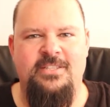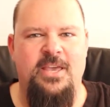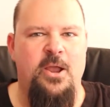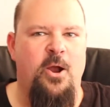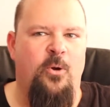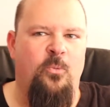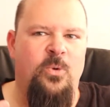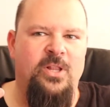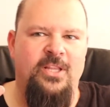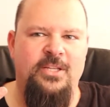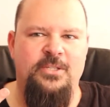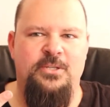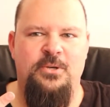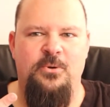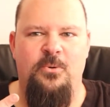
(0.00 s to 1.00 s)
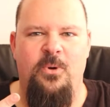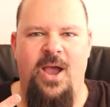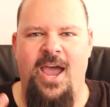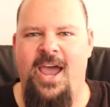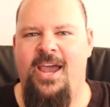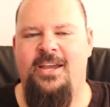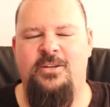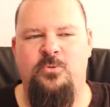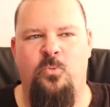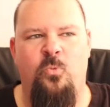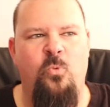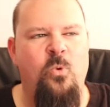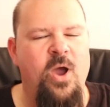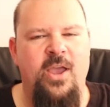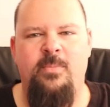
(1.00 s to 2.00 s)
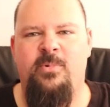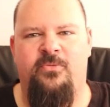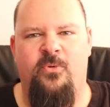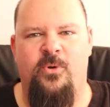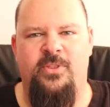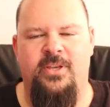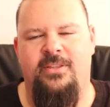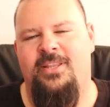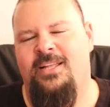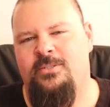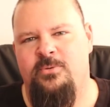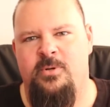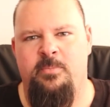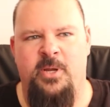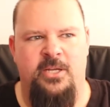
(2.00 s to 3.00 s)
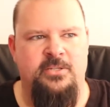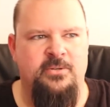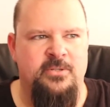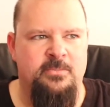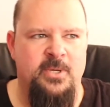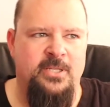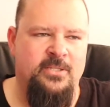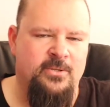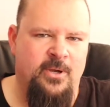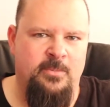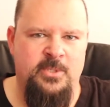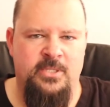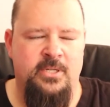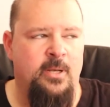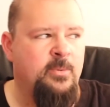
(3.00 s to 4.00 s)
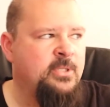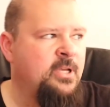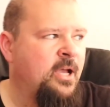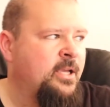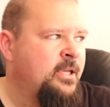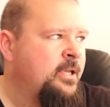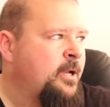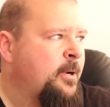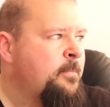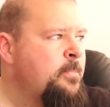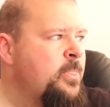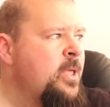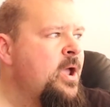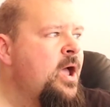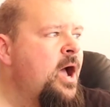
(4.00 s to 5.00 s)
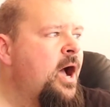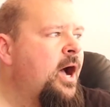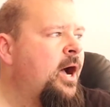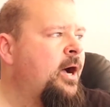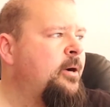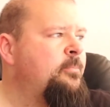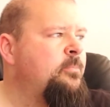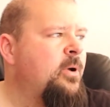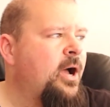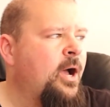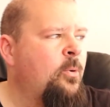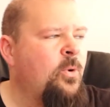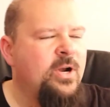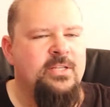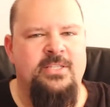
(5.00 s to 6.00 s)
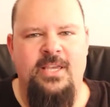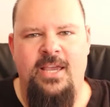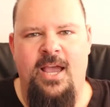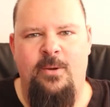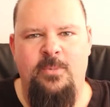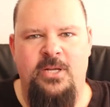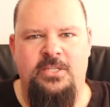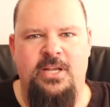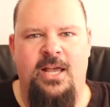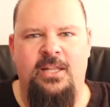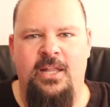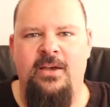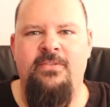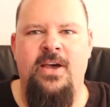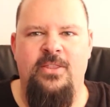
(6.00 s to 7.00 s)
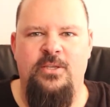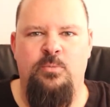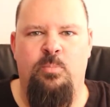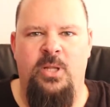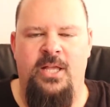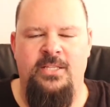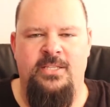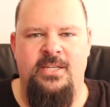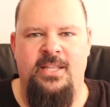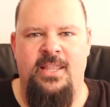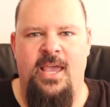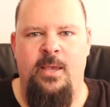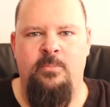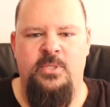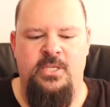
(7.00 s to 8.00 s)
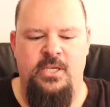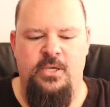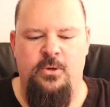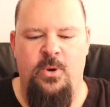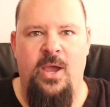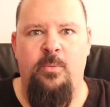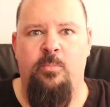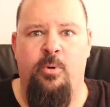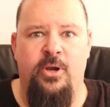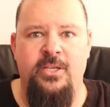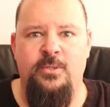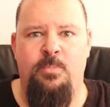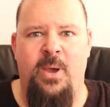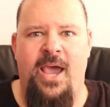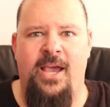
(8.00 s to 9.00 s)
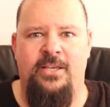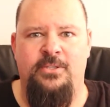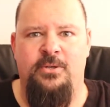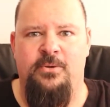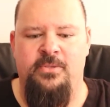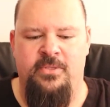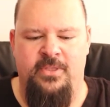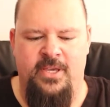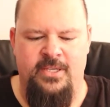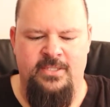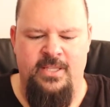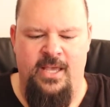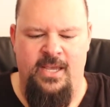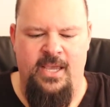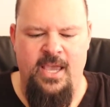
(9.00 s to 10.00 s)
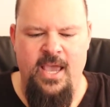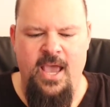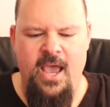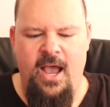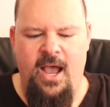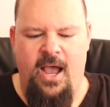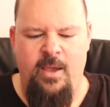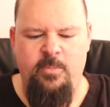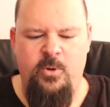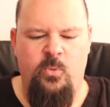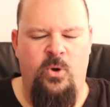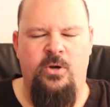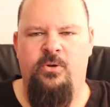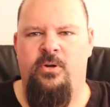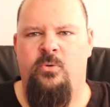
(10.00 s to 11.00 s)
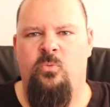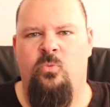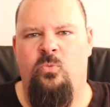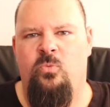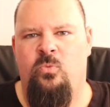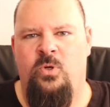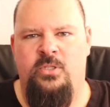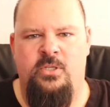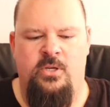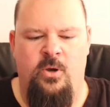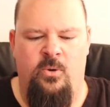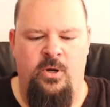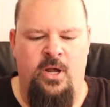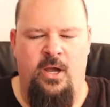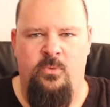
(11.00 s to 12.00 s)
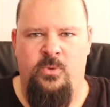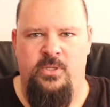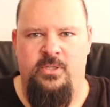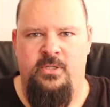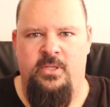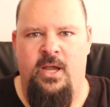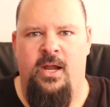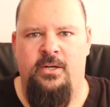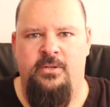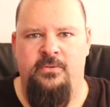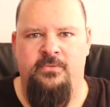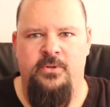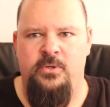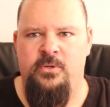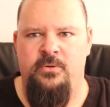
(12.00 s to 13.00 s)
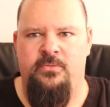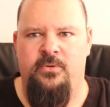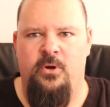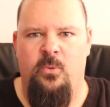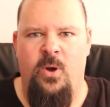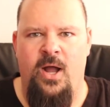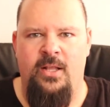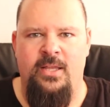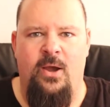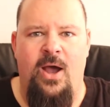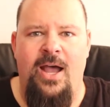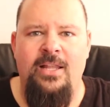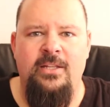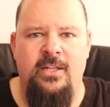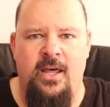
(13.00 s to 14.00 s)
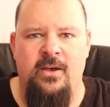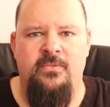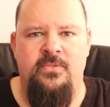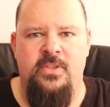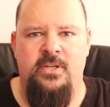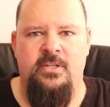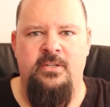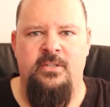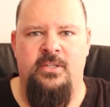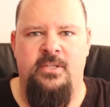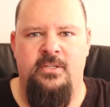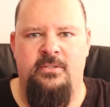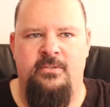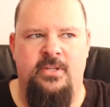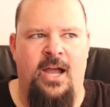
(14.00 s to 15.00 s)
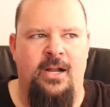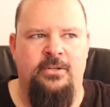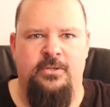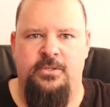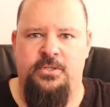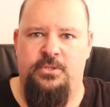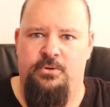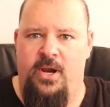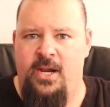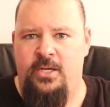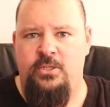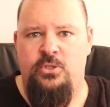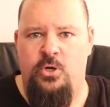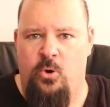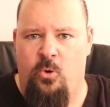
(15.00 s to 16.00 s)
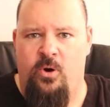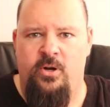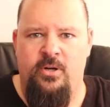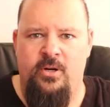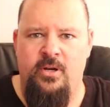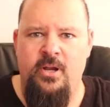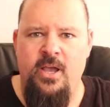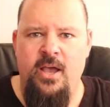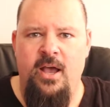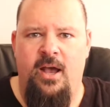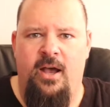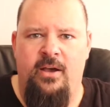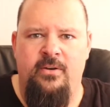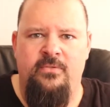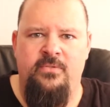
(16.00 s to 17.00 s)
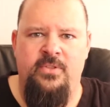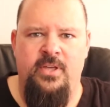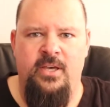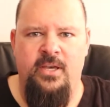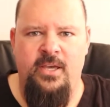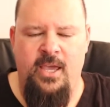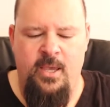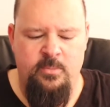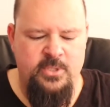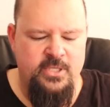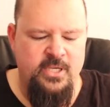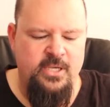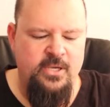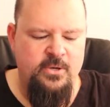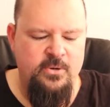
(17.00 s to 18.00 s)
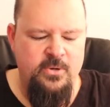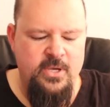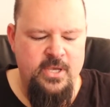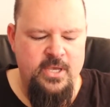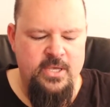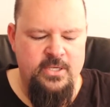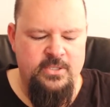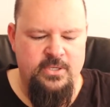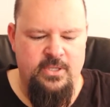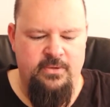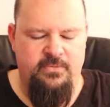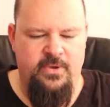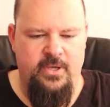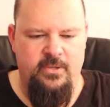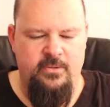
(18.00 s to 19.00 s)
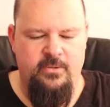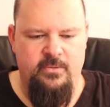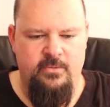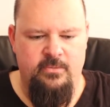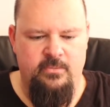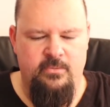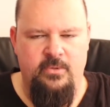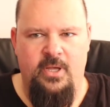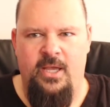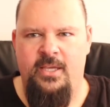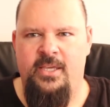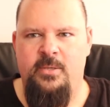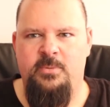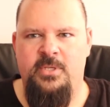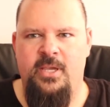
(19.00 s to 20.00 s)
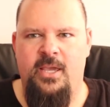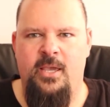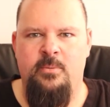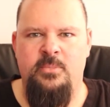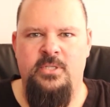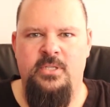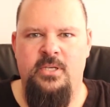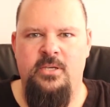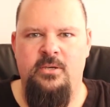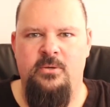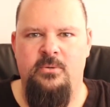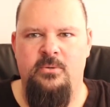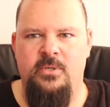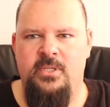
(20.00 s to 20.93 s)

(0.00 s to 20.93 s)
They are willing to act way before thinking. That's what impetuous means, so I'm just double talking here. I want to say how much I love how this blends into the MCU and brings back certain things. Like, I've been wondering what's going on with Dr. Voodoo for a while now. I love the Doctor Strange corner of the MCU. So I keep saying MCU.